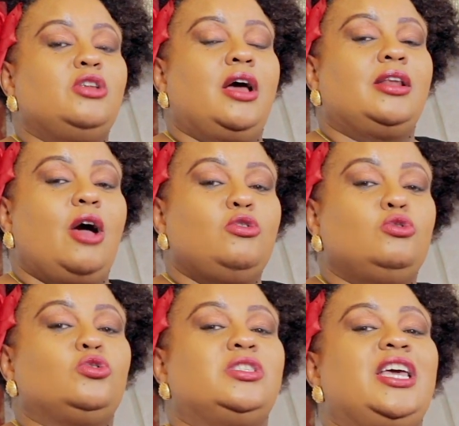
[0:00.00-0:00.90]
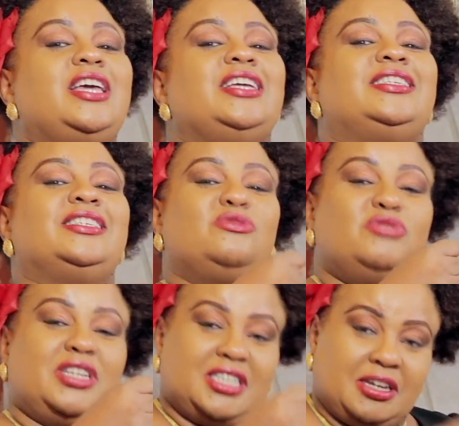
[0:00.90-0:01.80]
allow you to say, it is
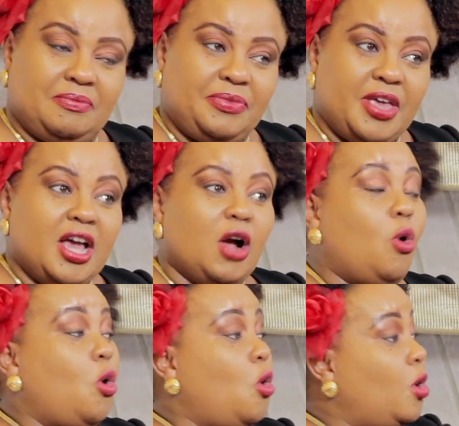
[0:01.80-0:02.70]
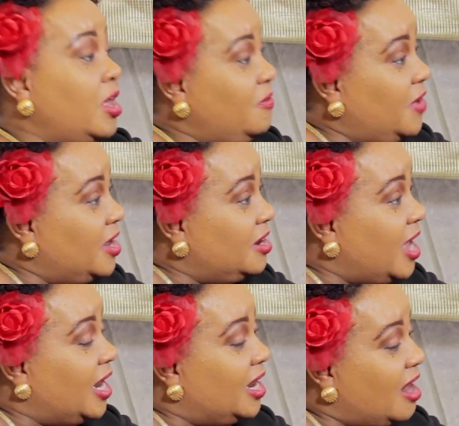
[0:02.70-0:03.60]
written. Or even,
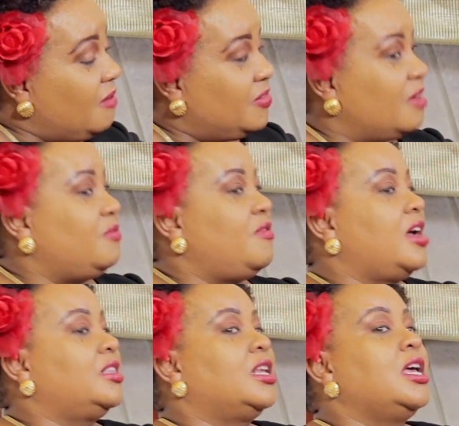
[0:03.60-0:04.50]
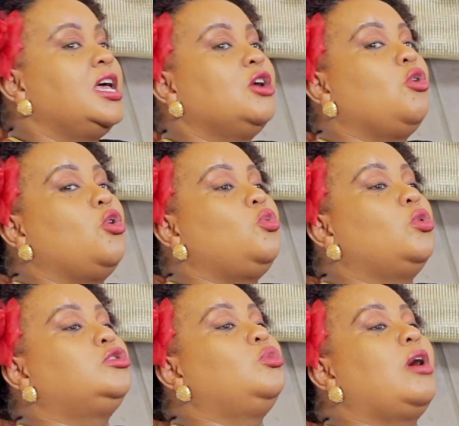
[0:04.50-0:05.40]
I love that fact that God
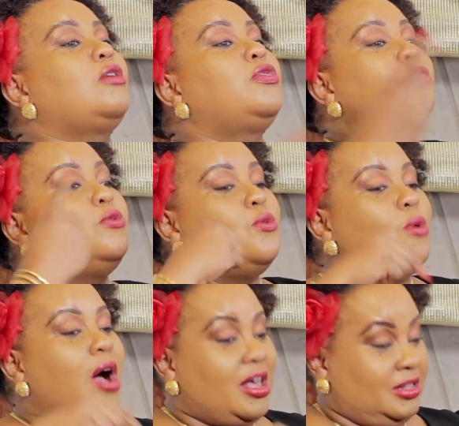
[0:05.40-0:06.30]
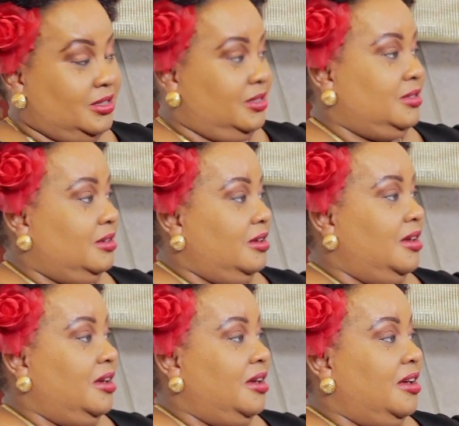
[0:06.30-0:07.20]
wants to work through us.
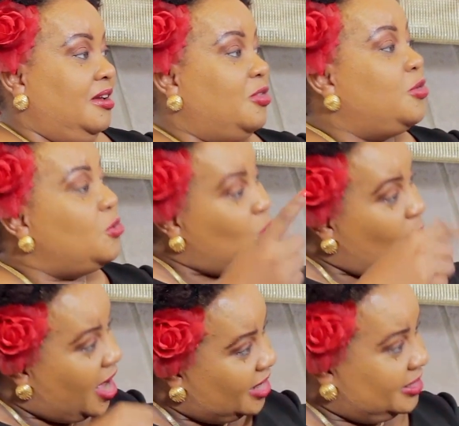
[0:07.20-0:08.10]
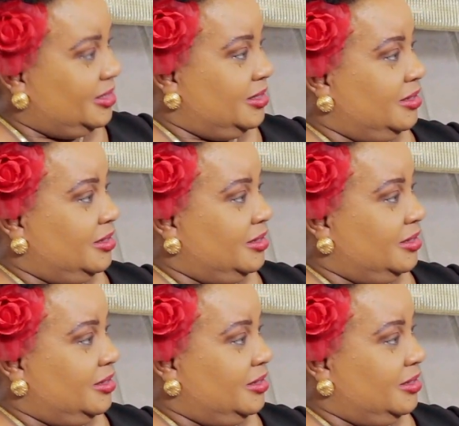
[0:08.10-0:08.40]
Through us.